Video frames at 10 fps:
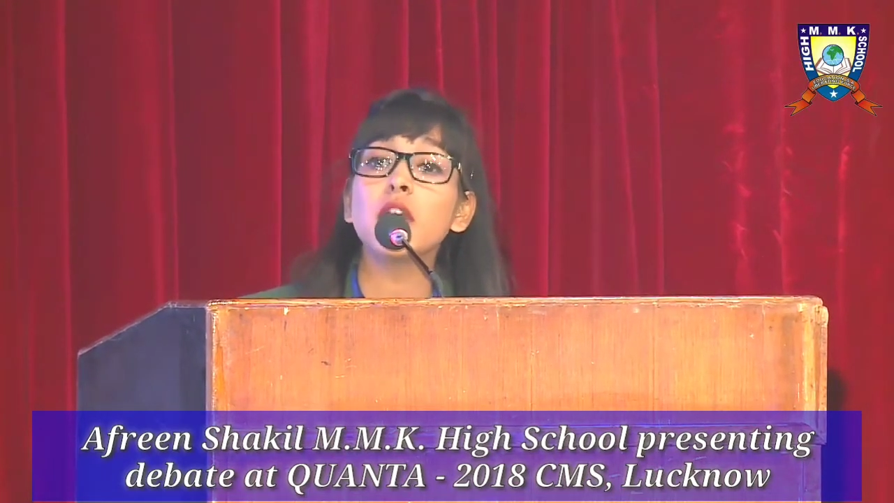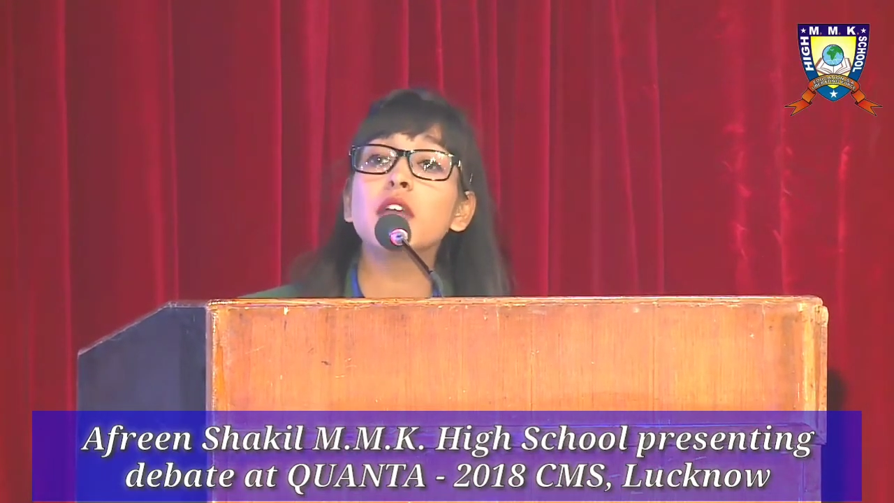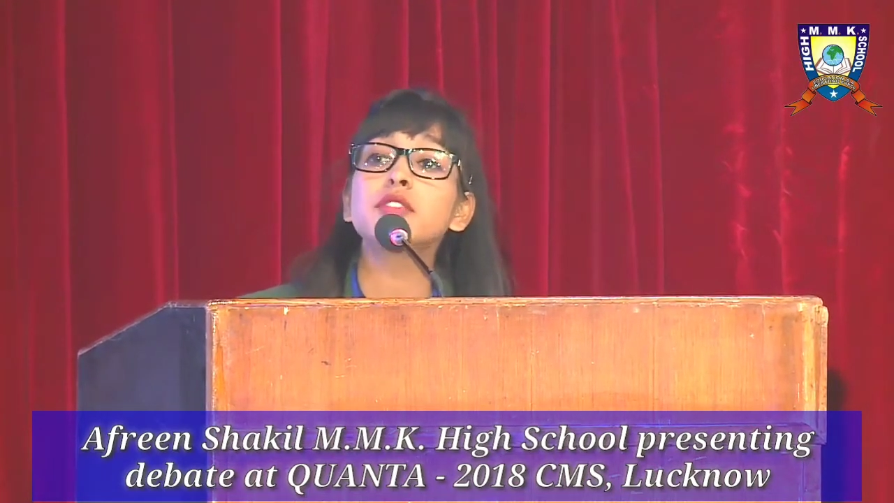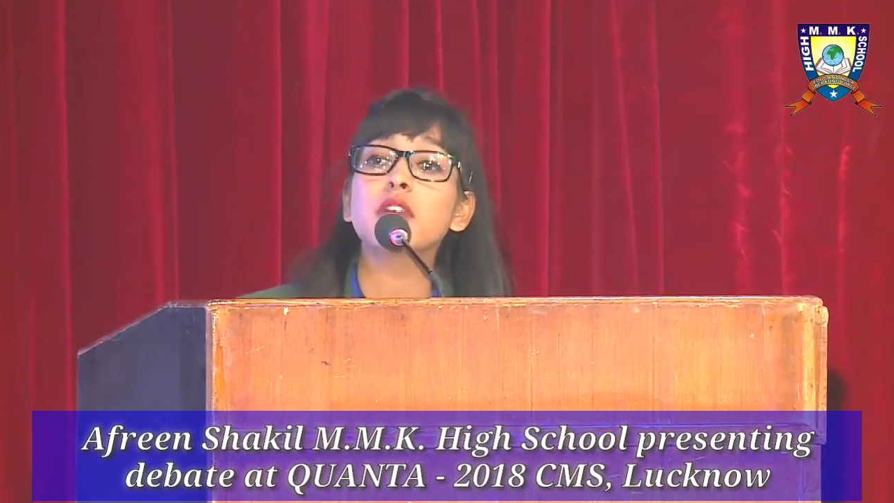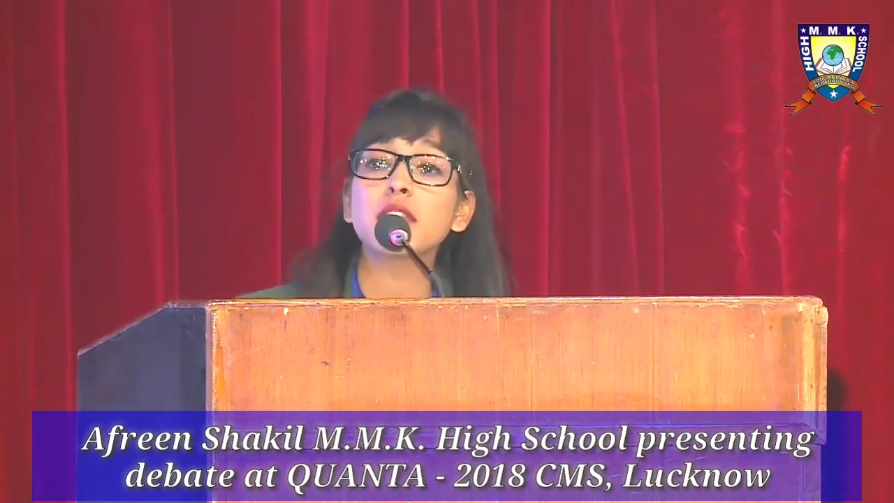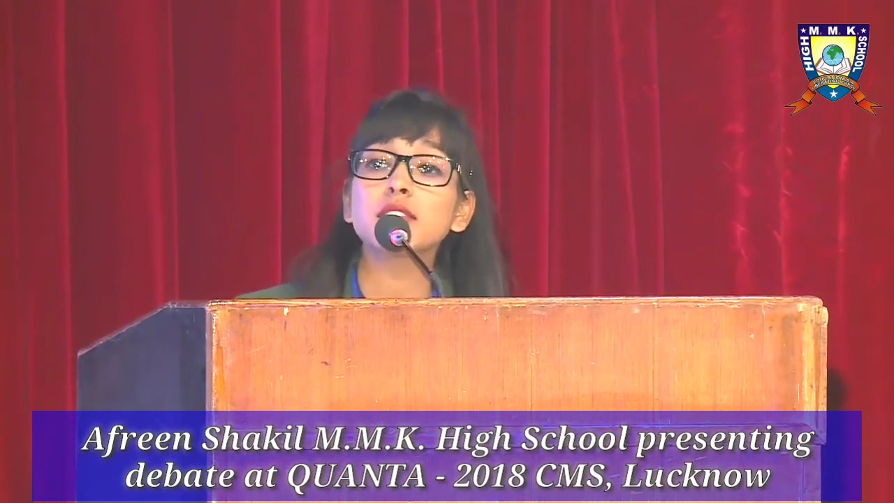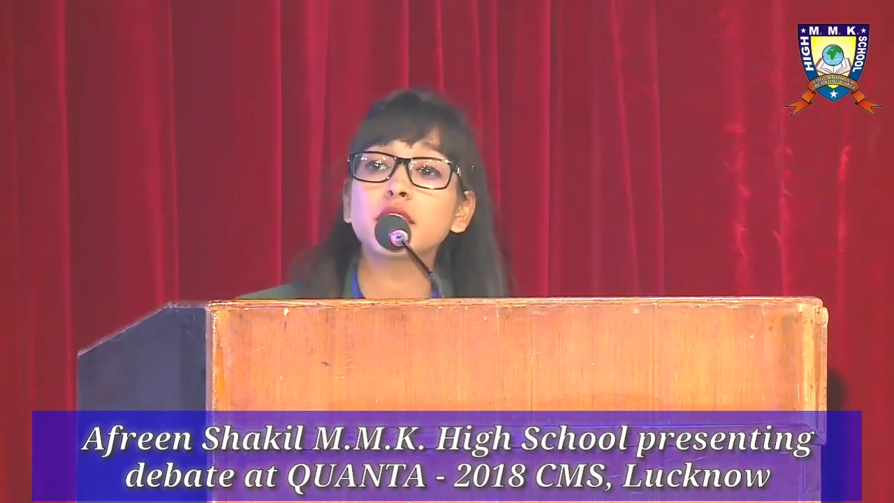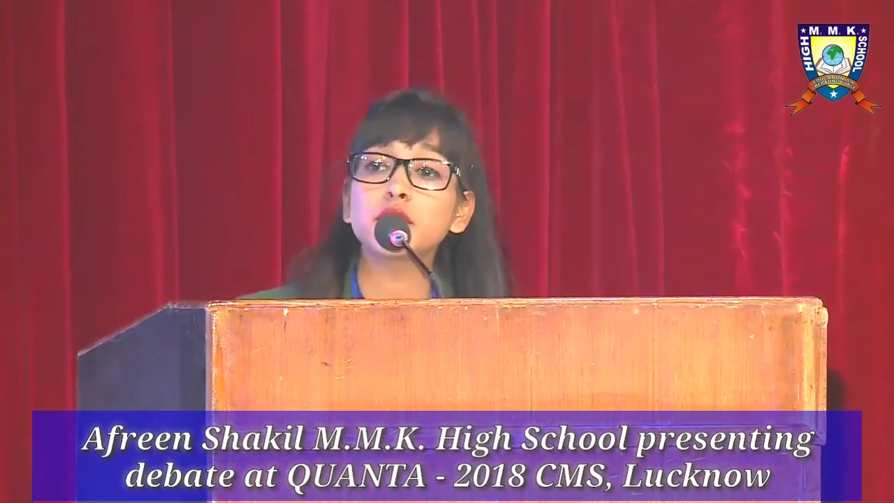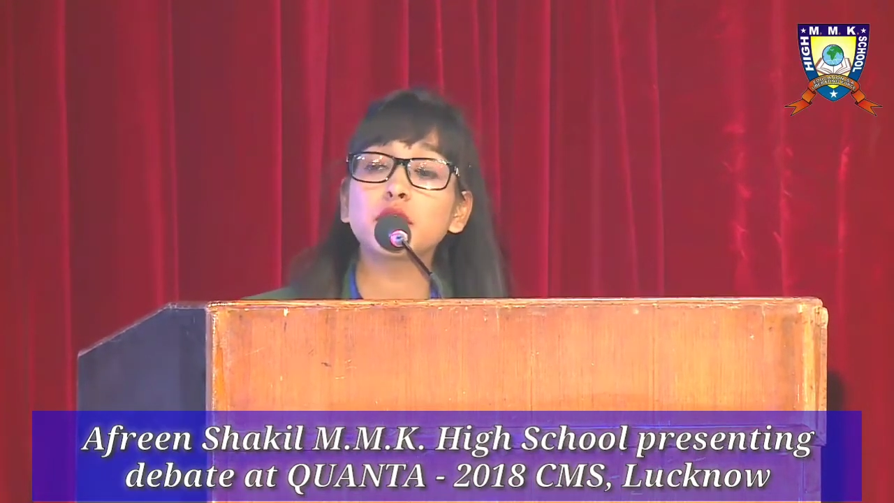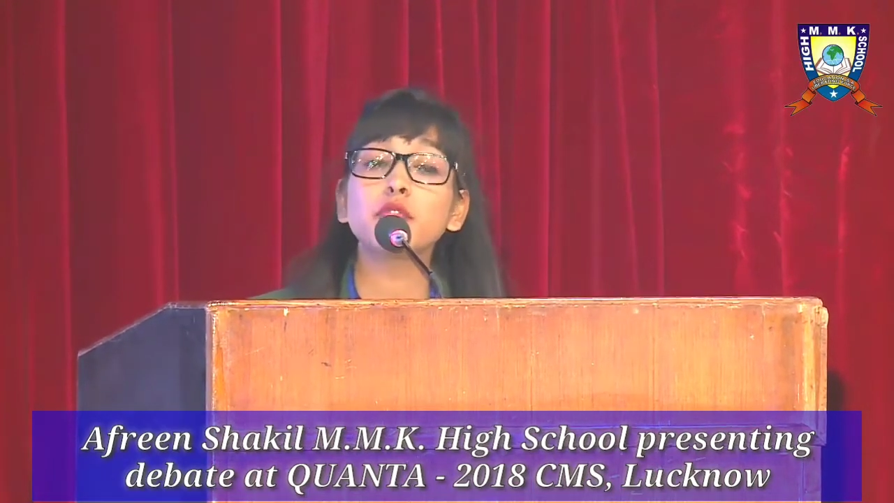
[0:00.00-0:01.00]

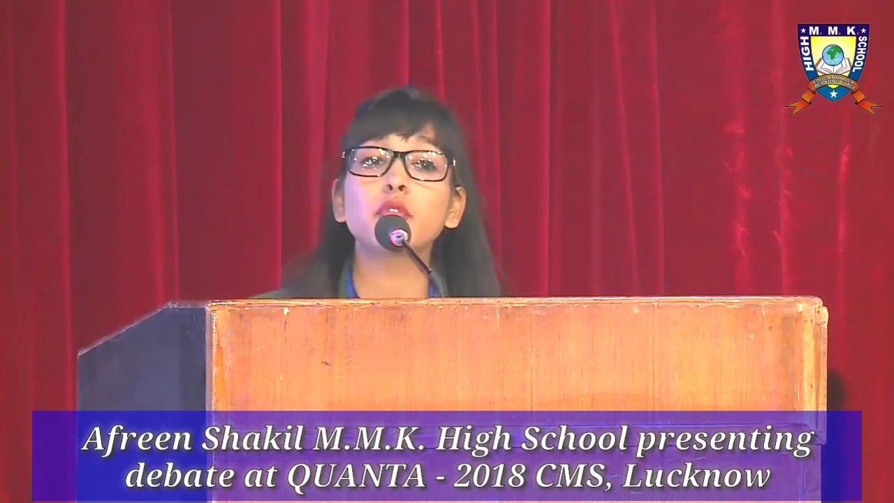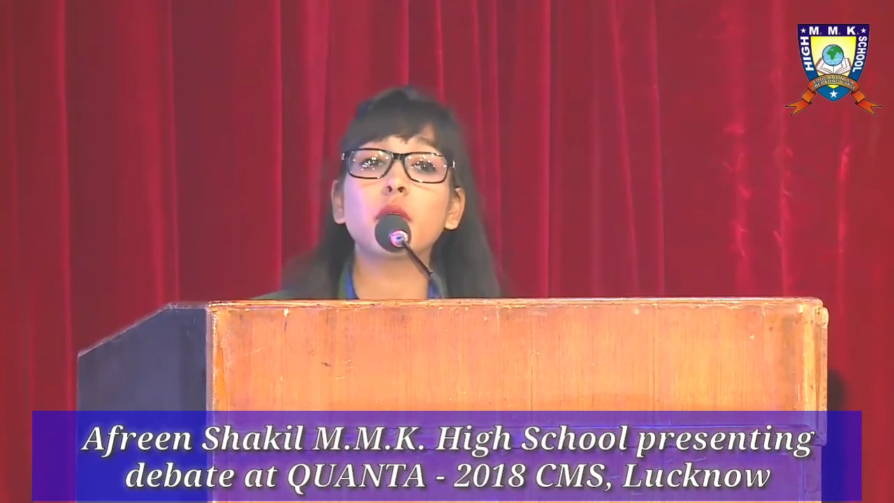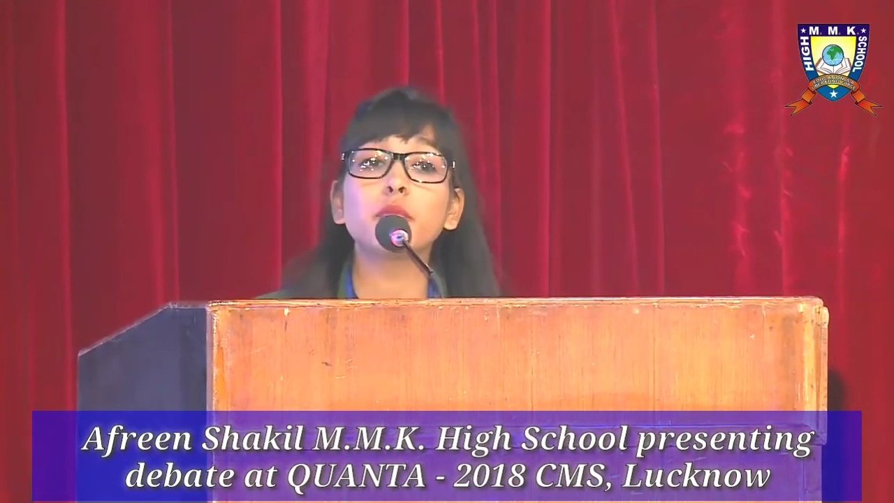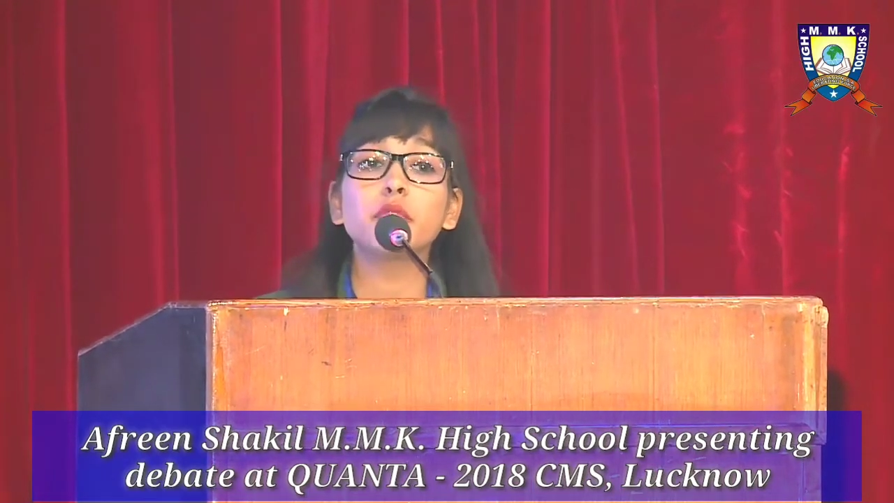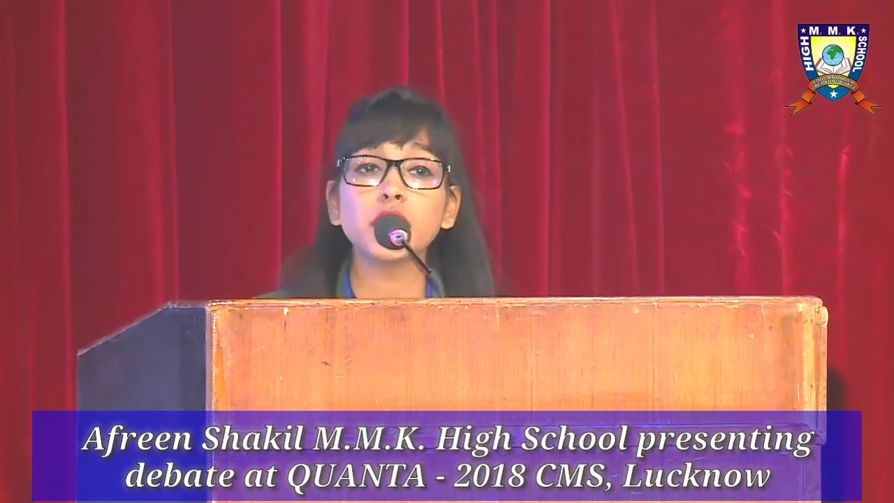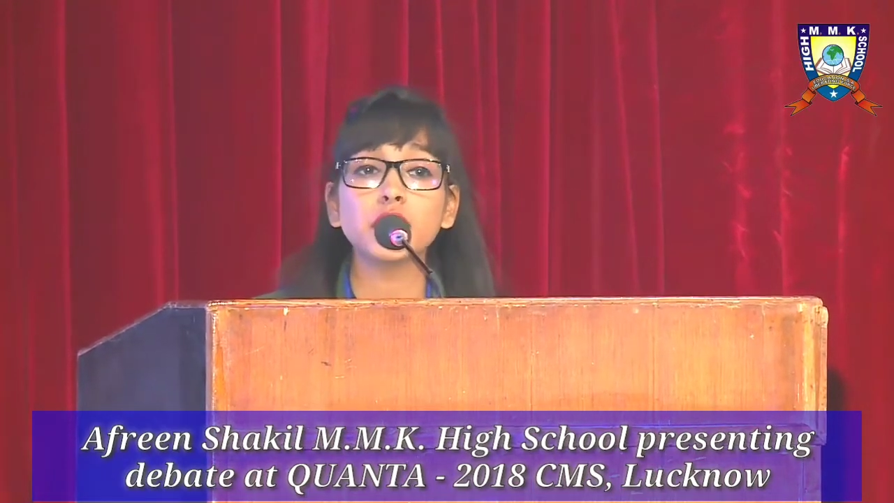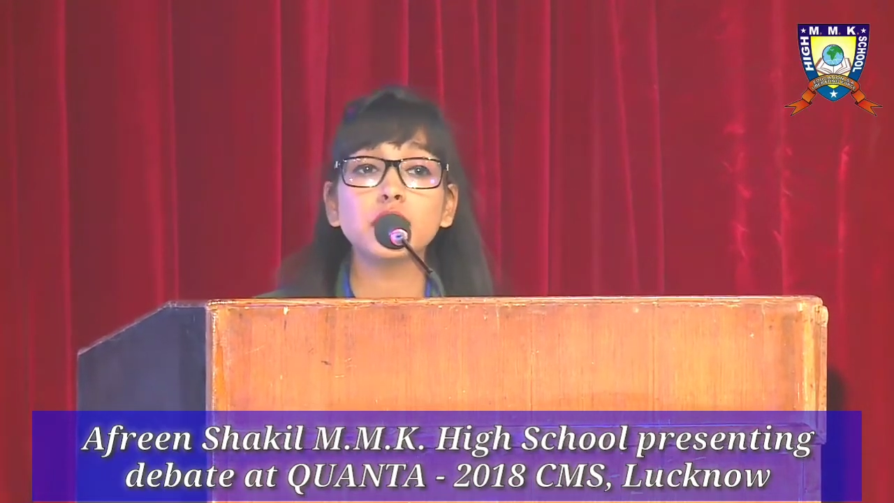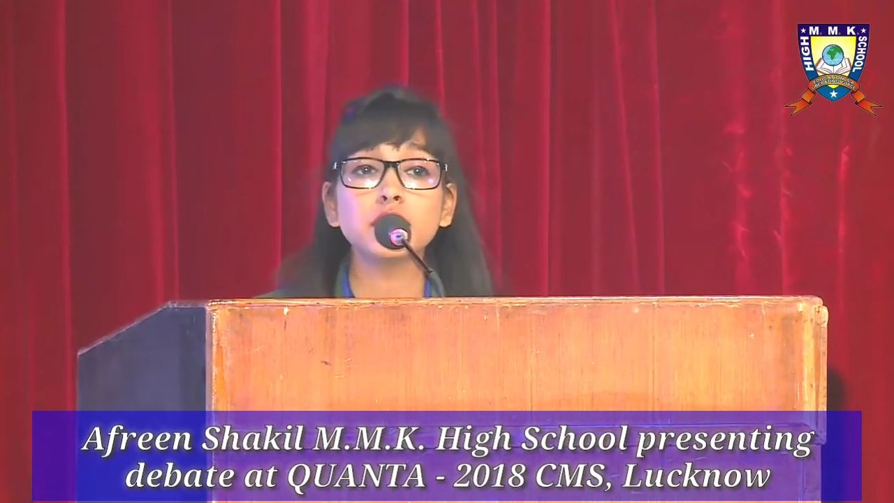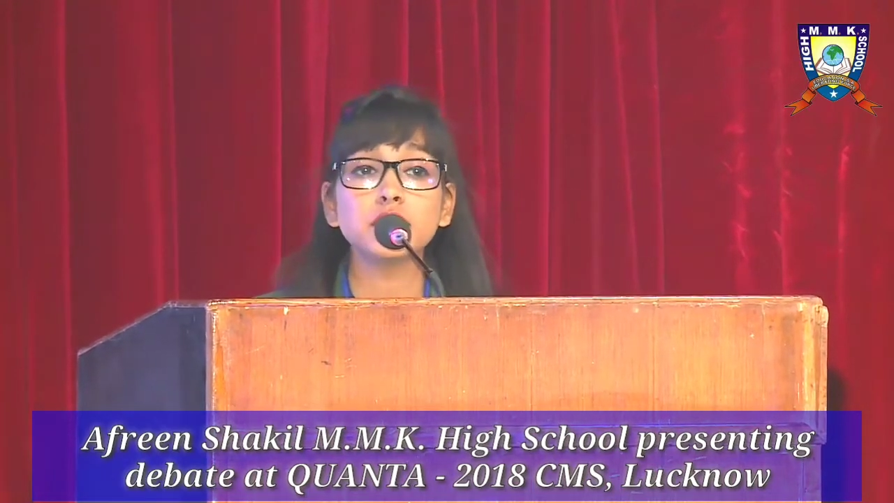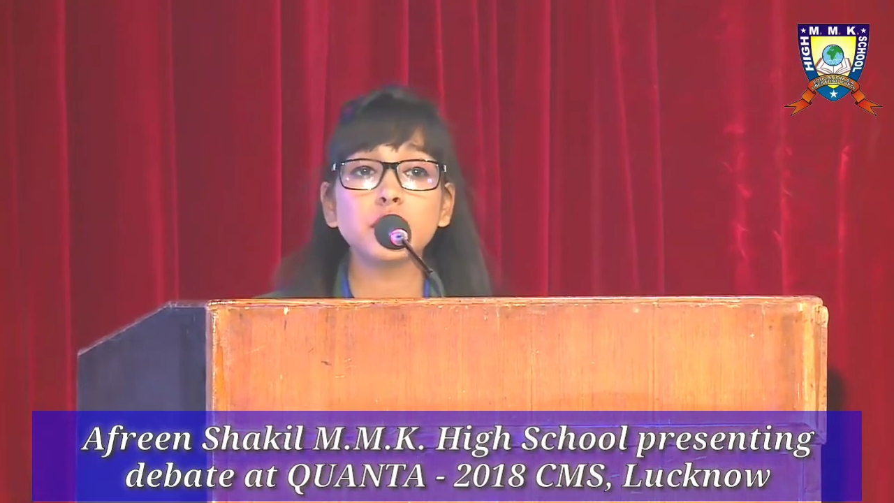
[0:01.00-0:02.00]
transaction from real
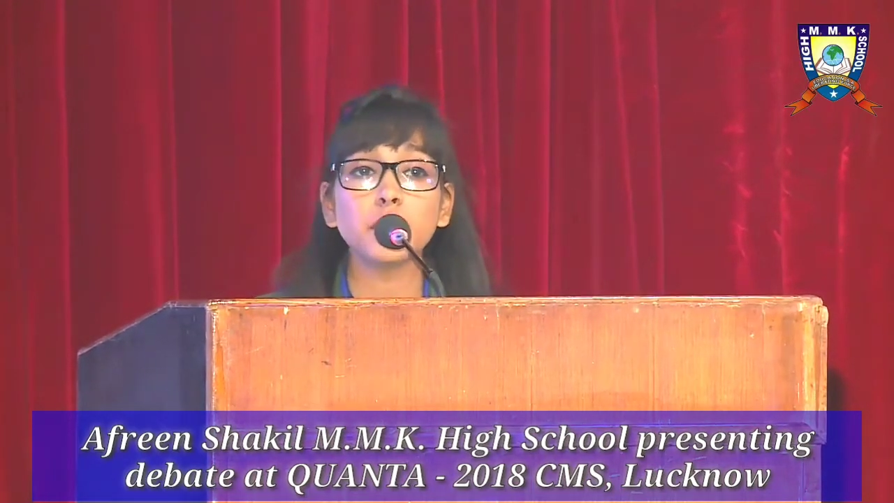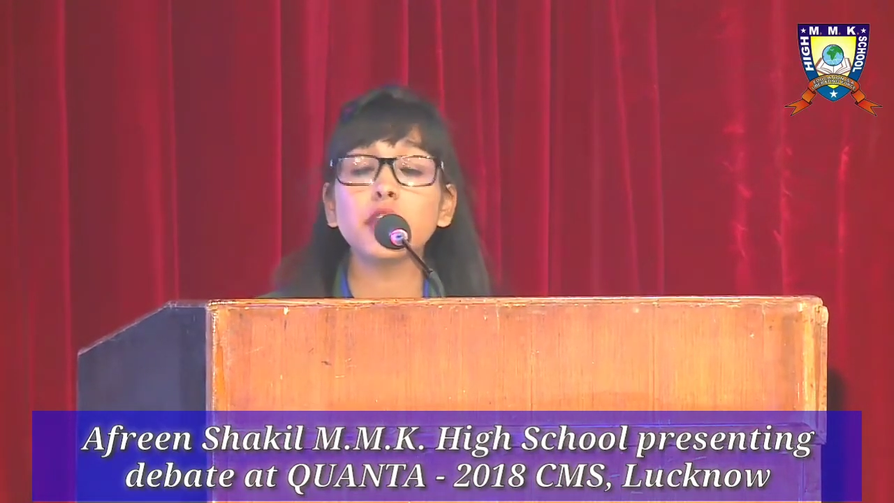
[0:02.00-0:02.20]
customer